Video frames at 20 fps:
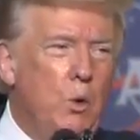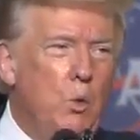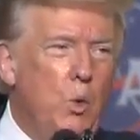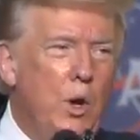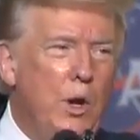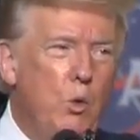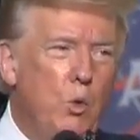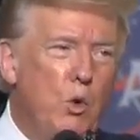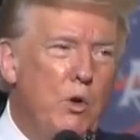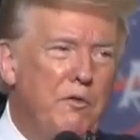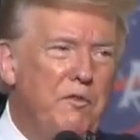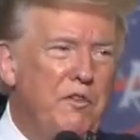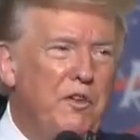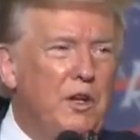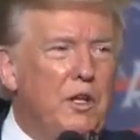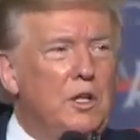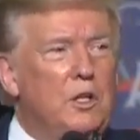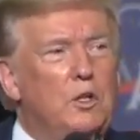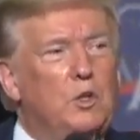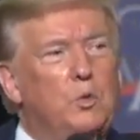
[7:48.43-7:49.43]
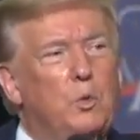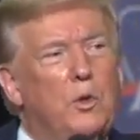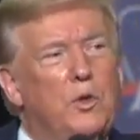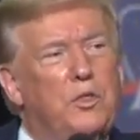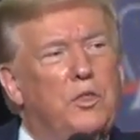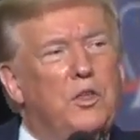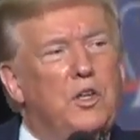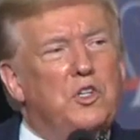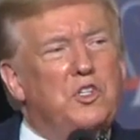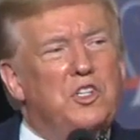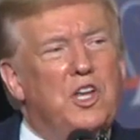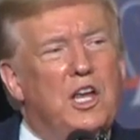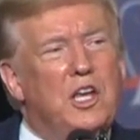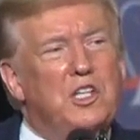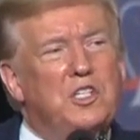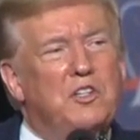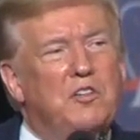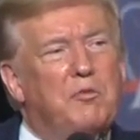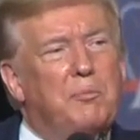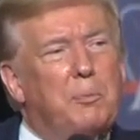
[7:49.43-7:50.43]
we were filled with the
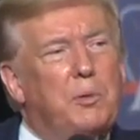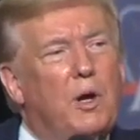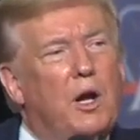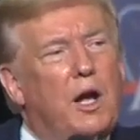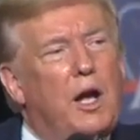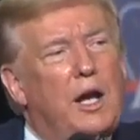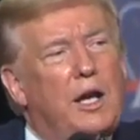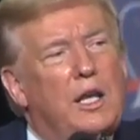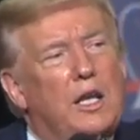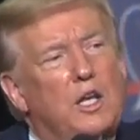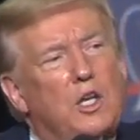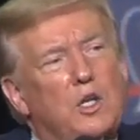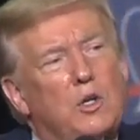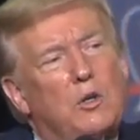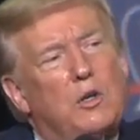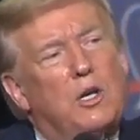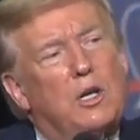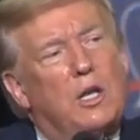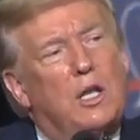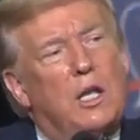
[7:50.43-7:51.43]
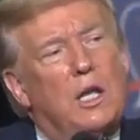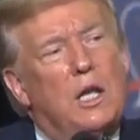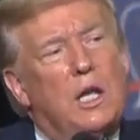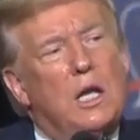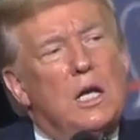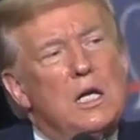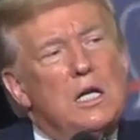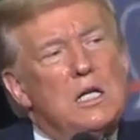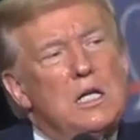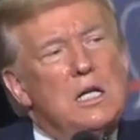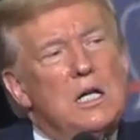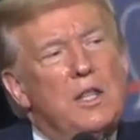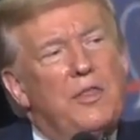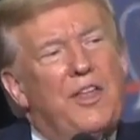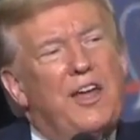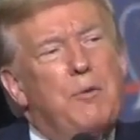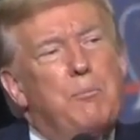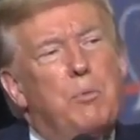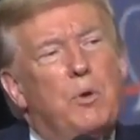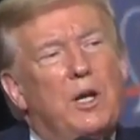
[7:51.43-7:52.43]
sense of pride and unity
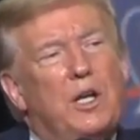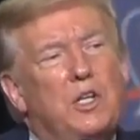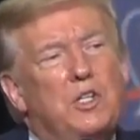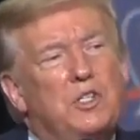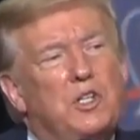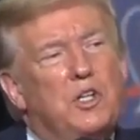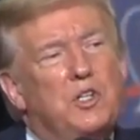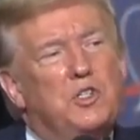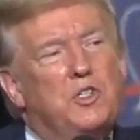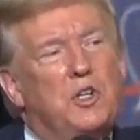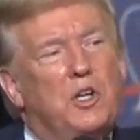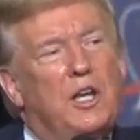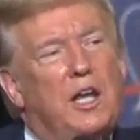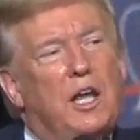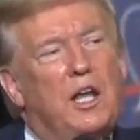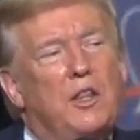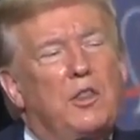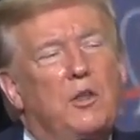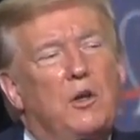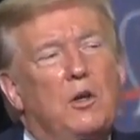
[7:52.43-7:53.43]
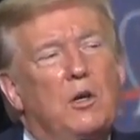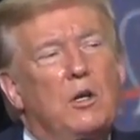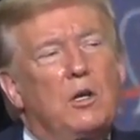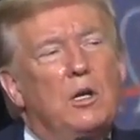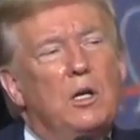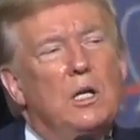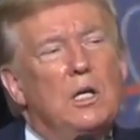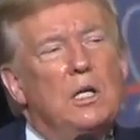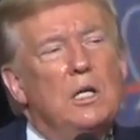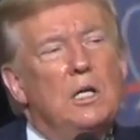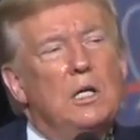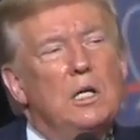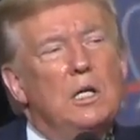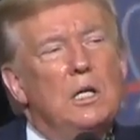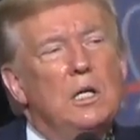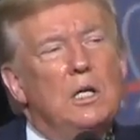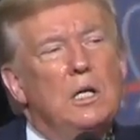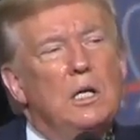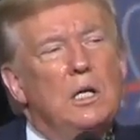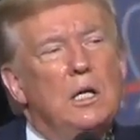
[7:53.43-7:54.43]
that brings us together
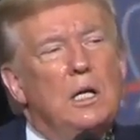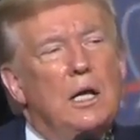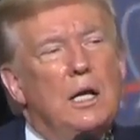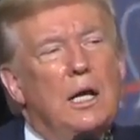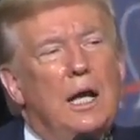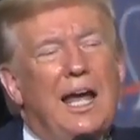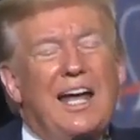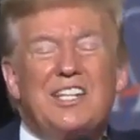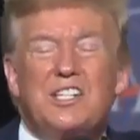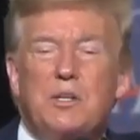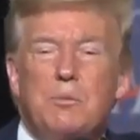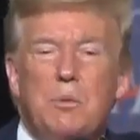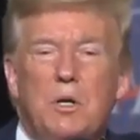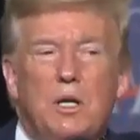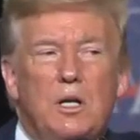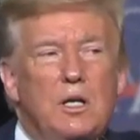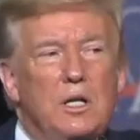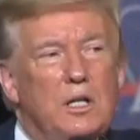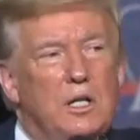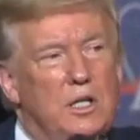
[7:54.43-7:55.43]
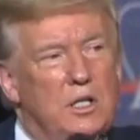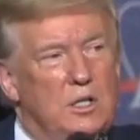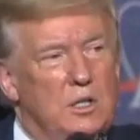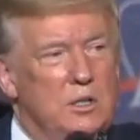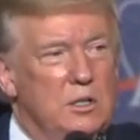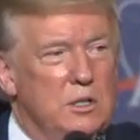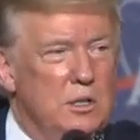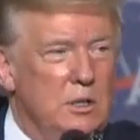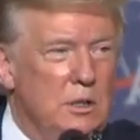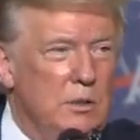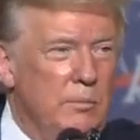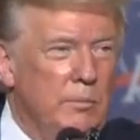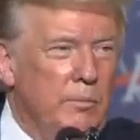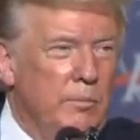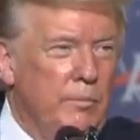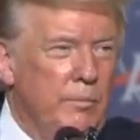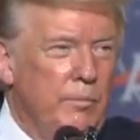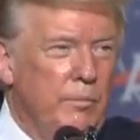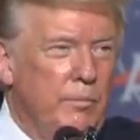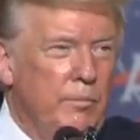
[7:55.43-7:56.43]
as Americans.
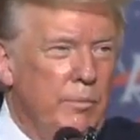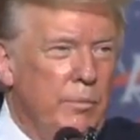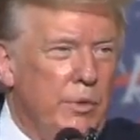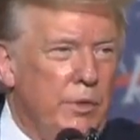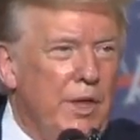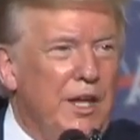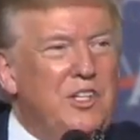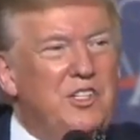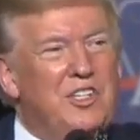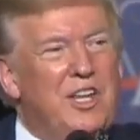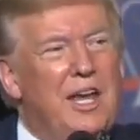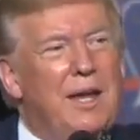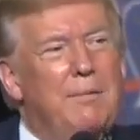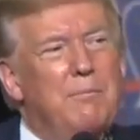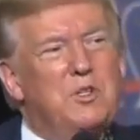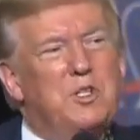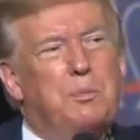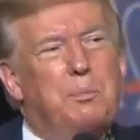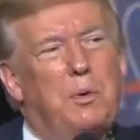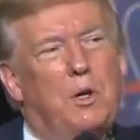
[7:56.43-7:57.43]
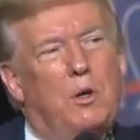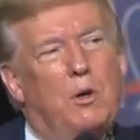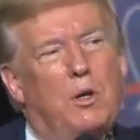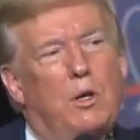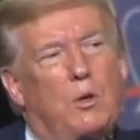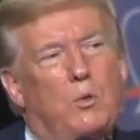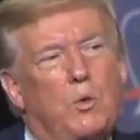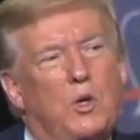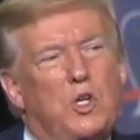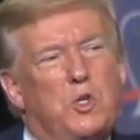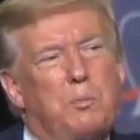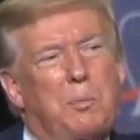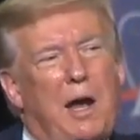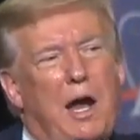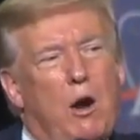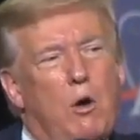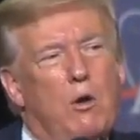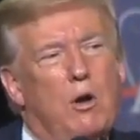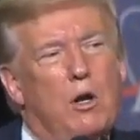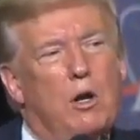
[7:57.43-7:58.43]
That same spirit which
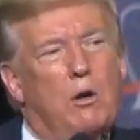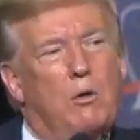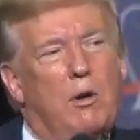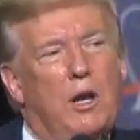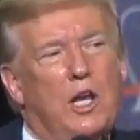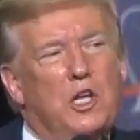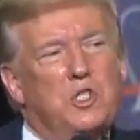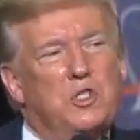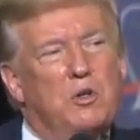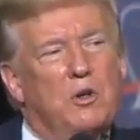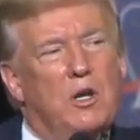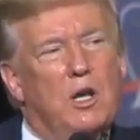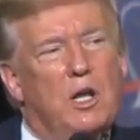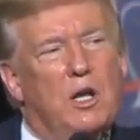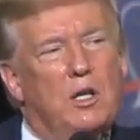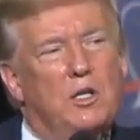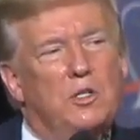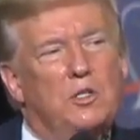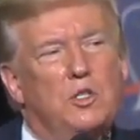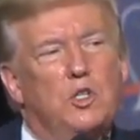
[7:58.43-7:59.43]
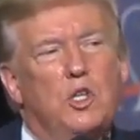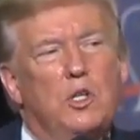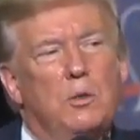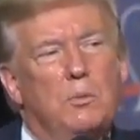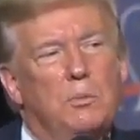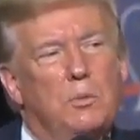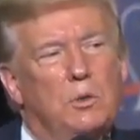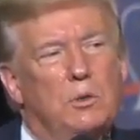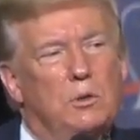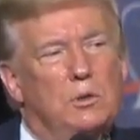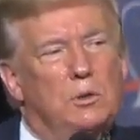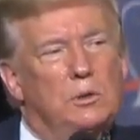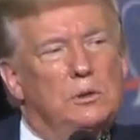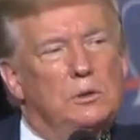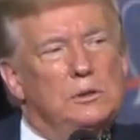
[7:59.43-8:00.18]
powered our astronauts to the moon